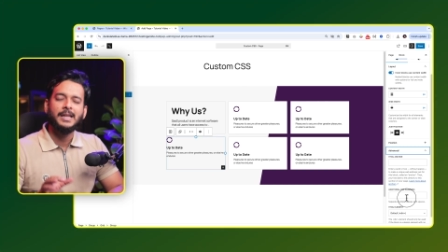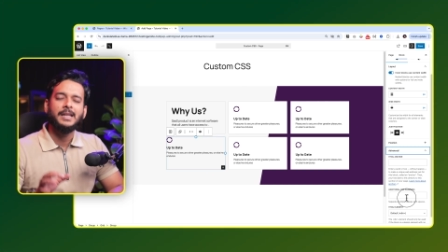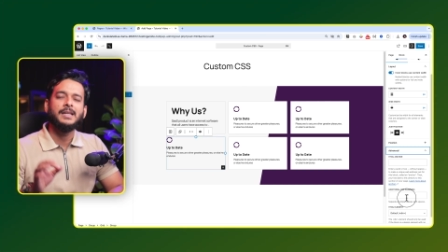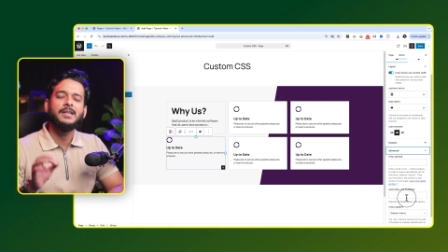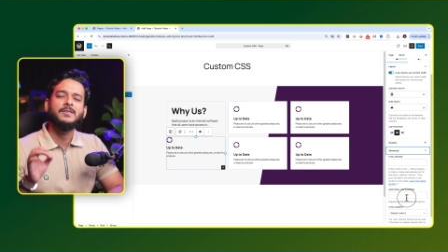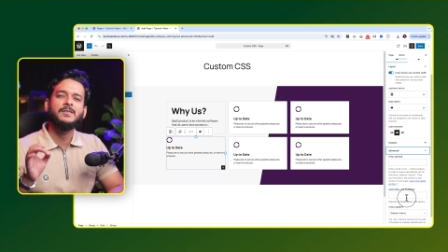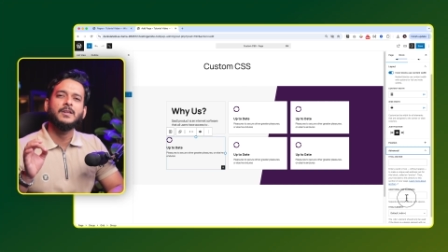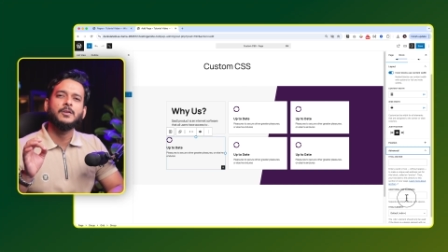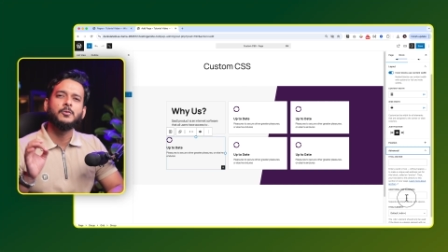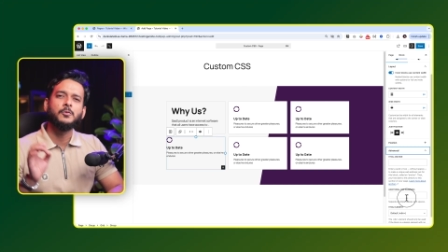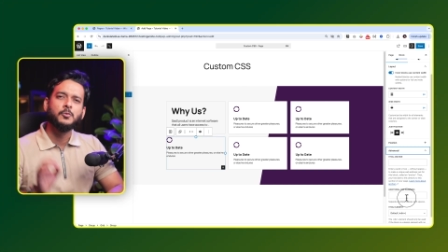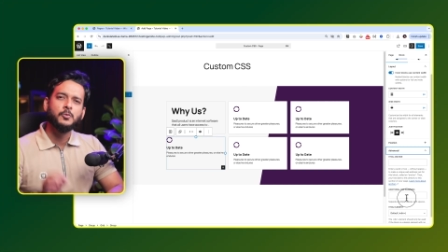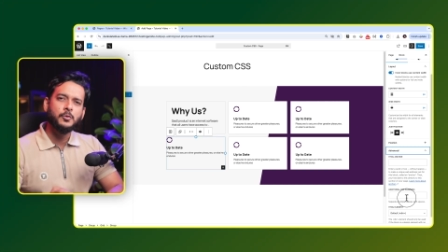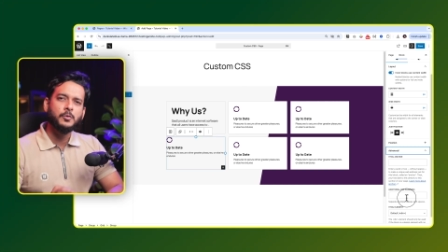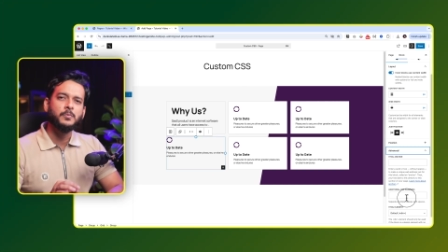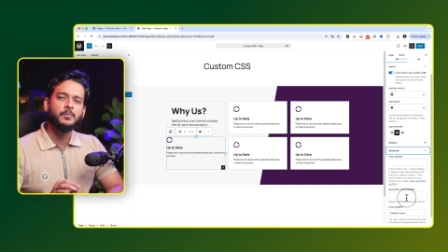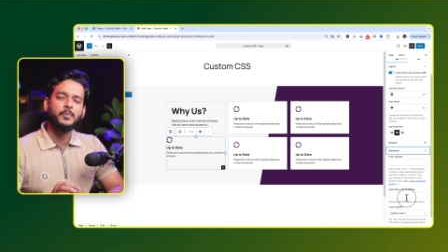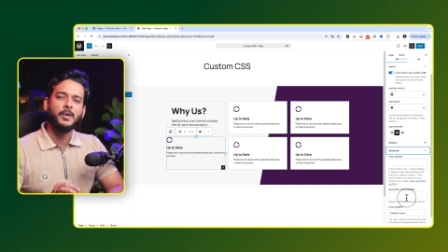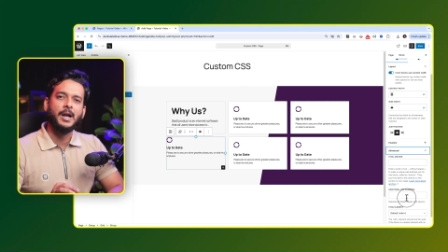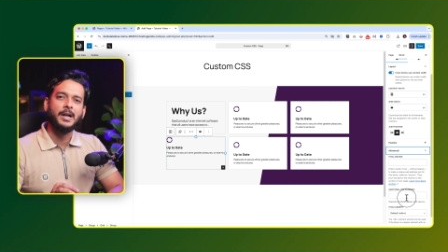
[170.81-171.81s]
it's a
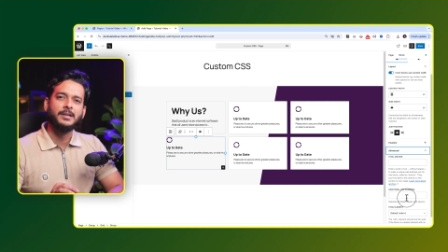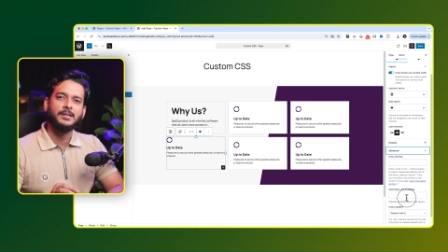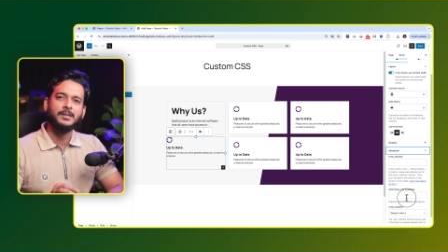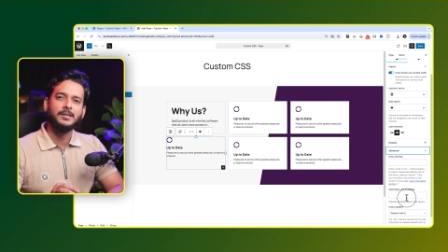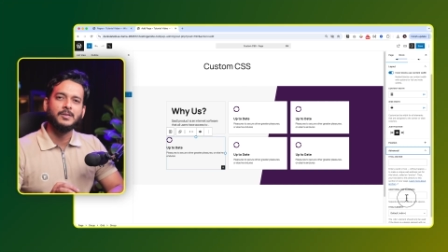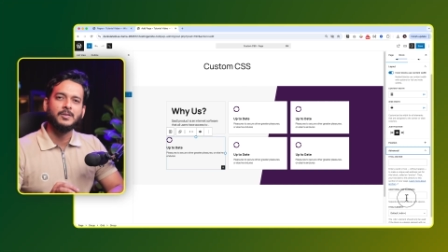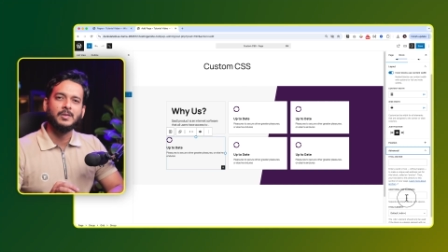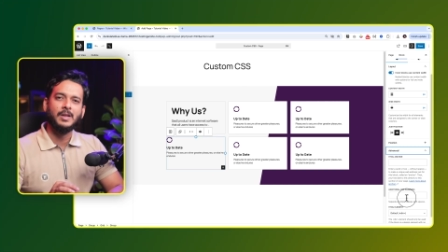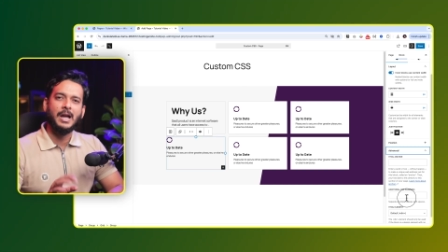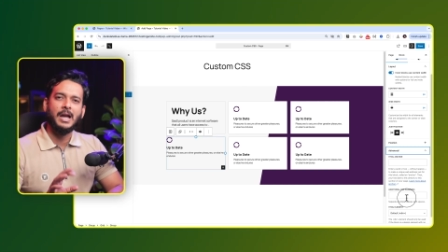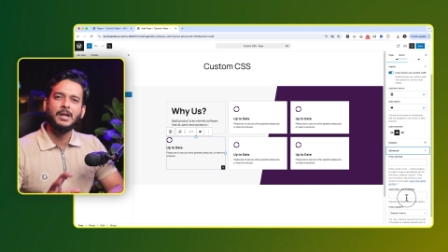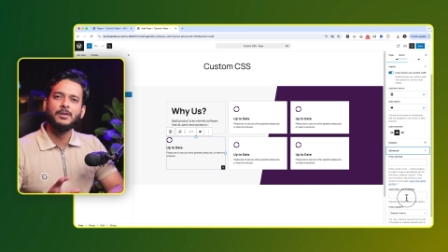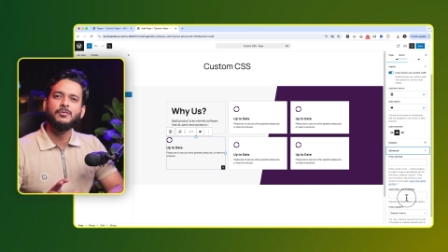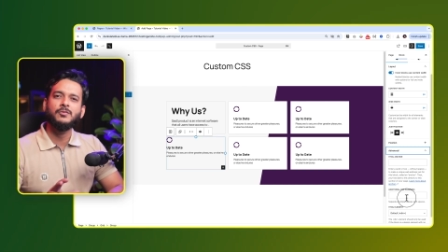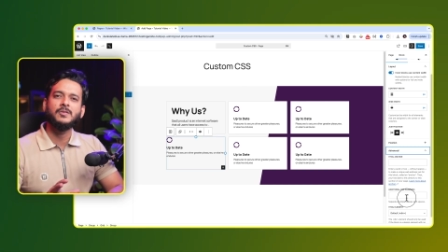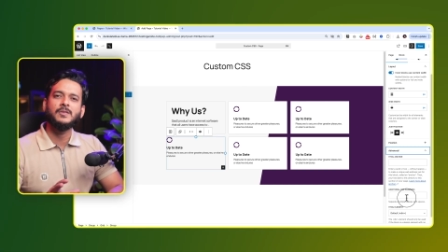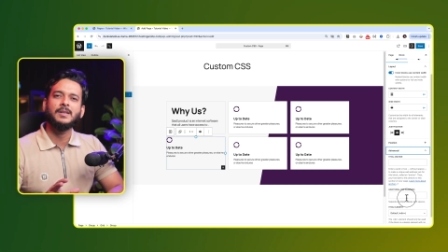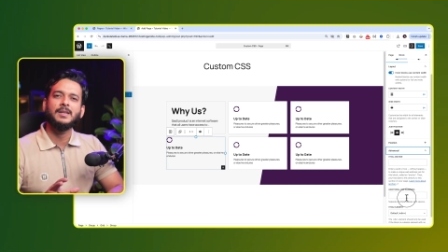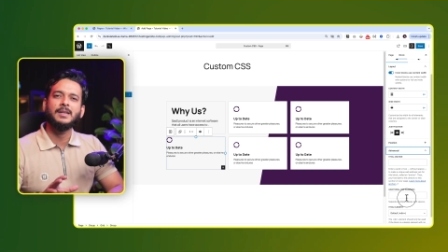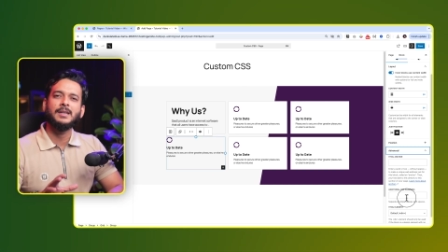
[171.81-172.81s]
good practice i would
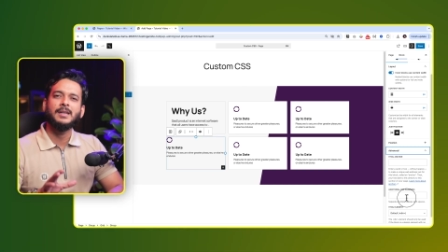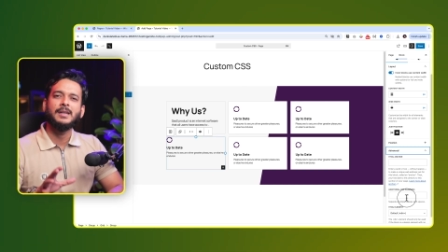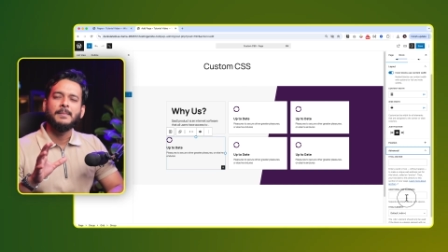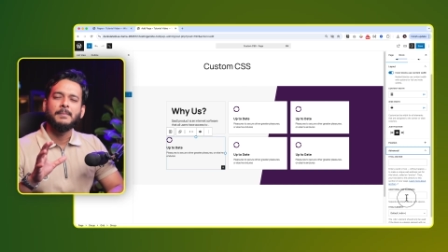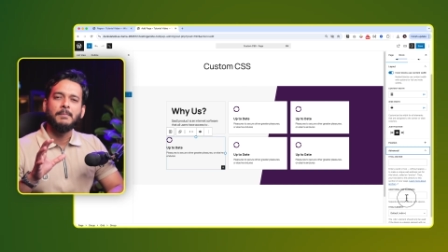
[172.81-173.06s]
say